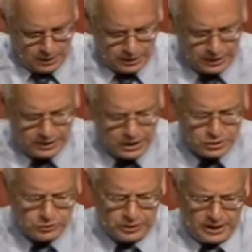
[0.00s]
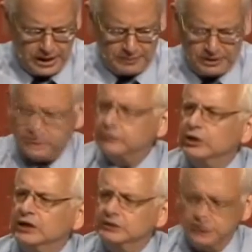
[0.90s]
The contextual dynamics of
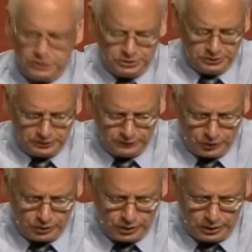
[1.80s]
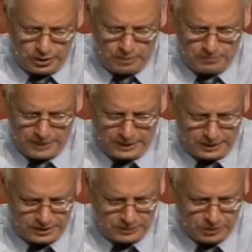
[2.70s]
transitions of early
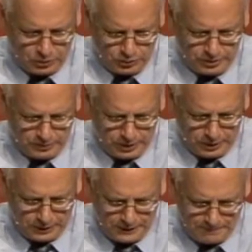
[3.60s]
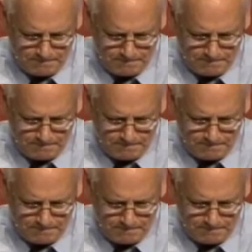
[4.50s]
Methodism in North America.